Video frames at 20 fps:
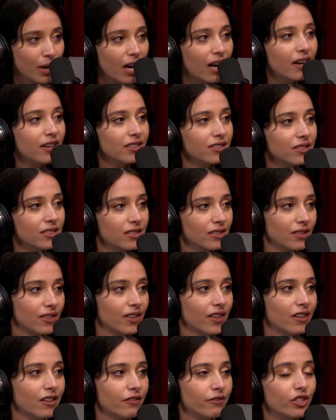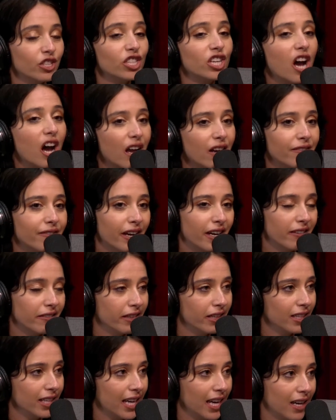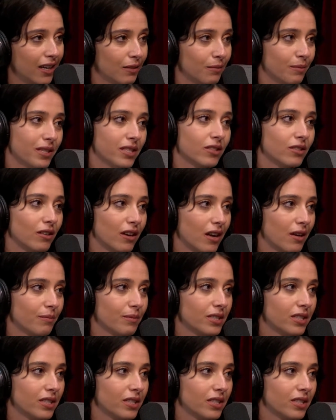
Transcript: bars for nonviolent cannabis crimes.